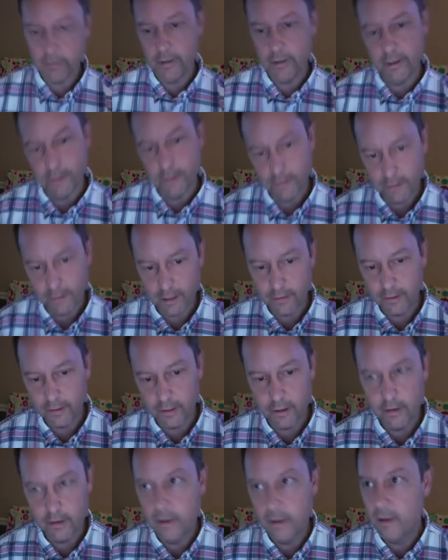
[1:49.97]
know this stuff, so
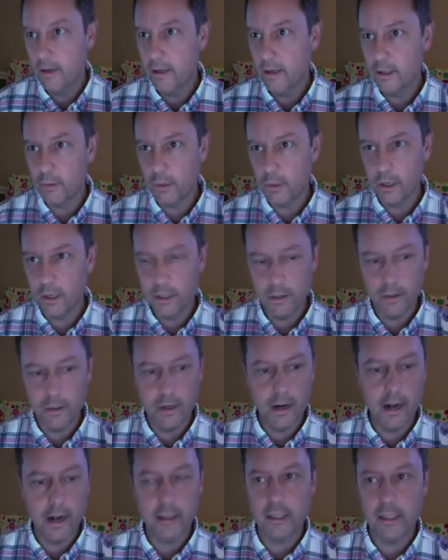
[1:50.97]
I just wanted to show that it
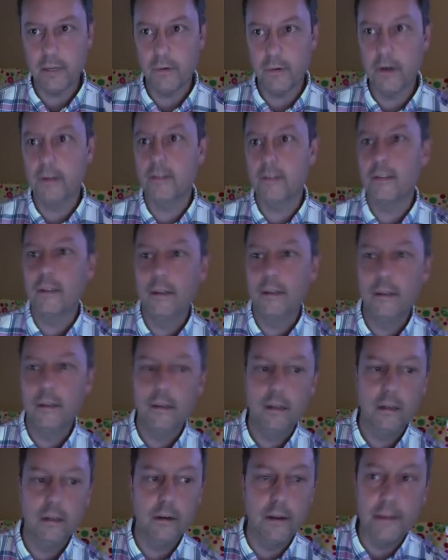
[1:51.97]
actually works.
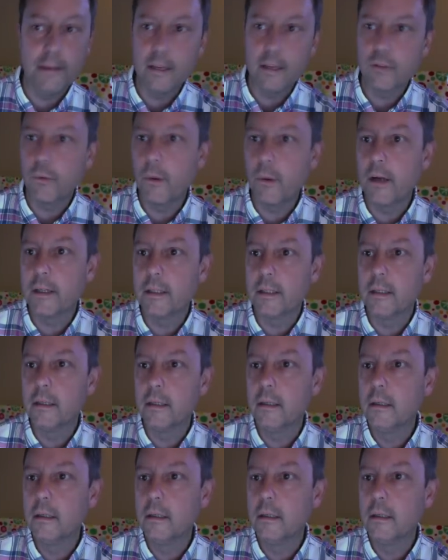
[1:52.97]
All right, thanks for watching.